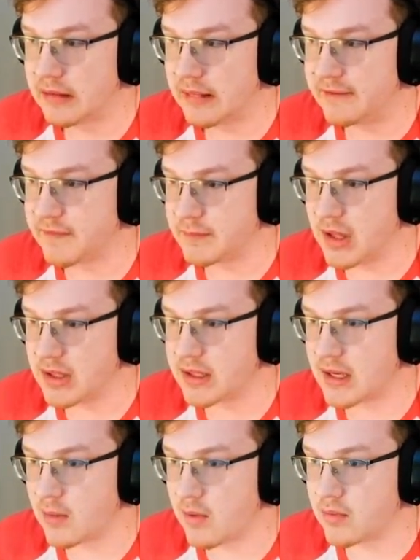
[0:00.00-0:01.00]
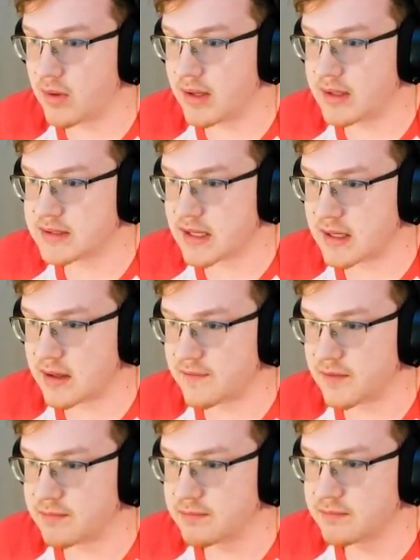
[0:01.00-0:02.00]
If I'm lucky, I won't run into any of
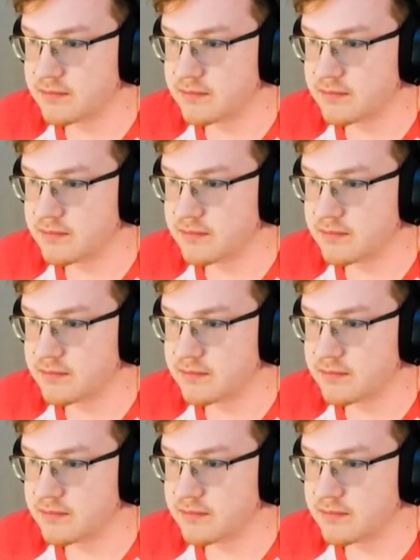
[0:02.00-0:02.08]
them.